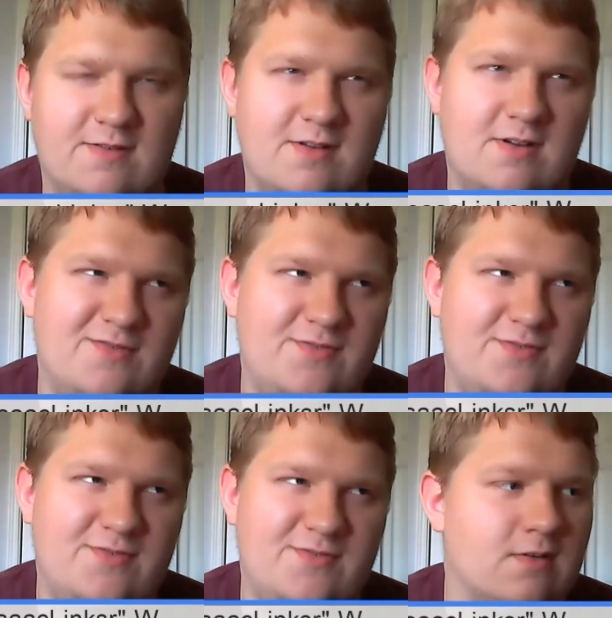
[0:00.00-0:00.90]
There are a
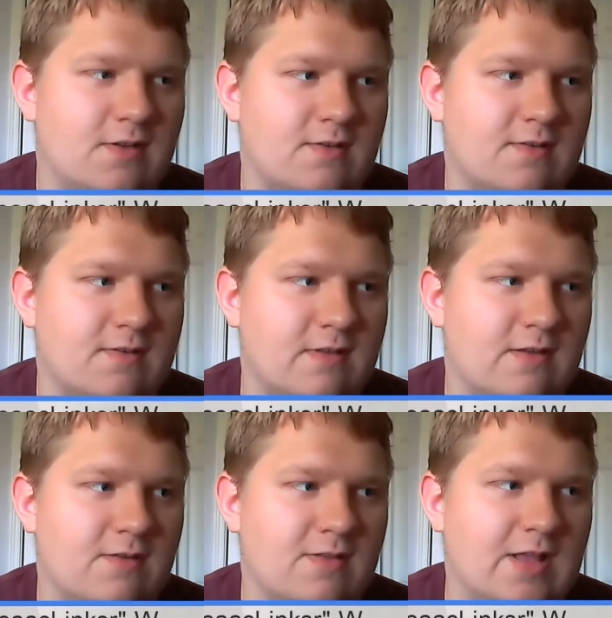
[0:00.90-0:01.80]
few annoyances that I
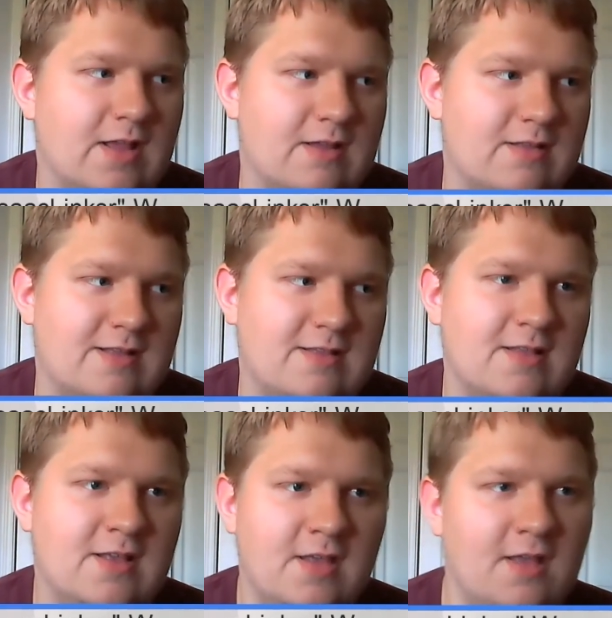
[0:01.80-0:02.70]
don't like
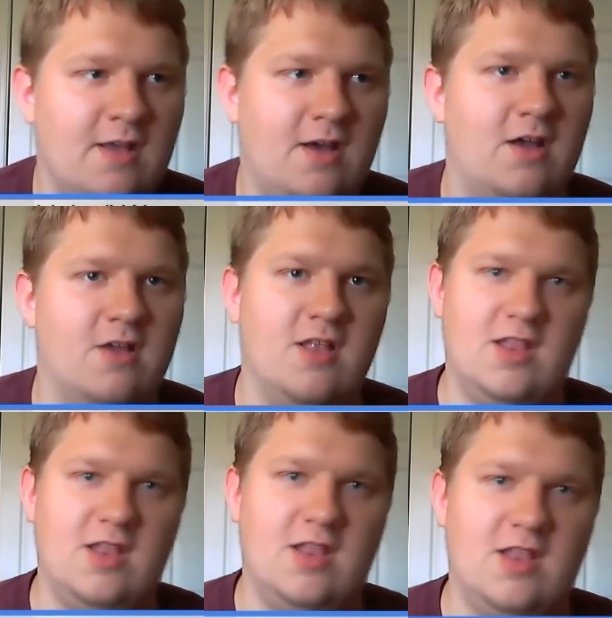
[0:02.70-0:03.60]

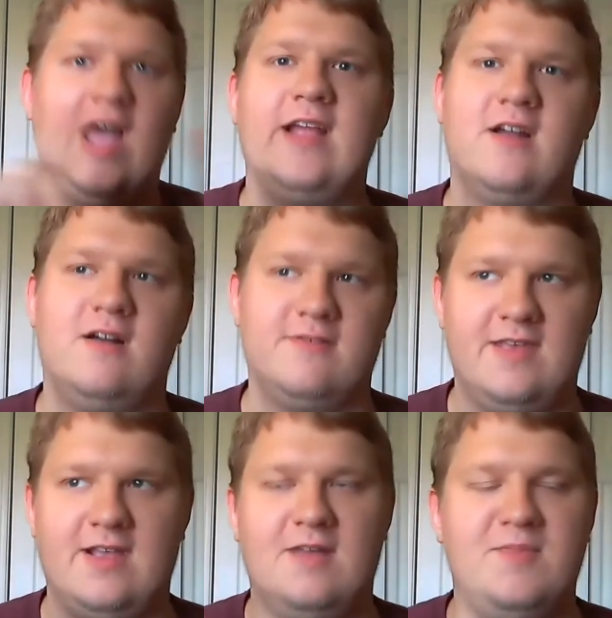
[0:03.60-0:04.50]
all of the icons.
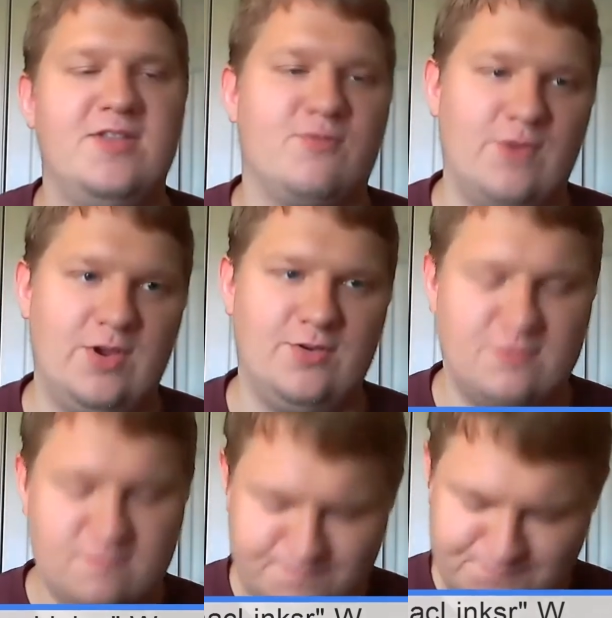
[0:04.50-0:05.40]
Like, I'm on the road,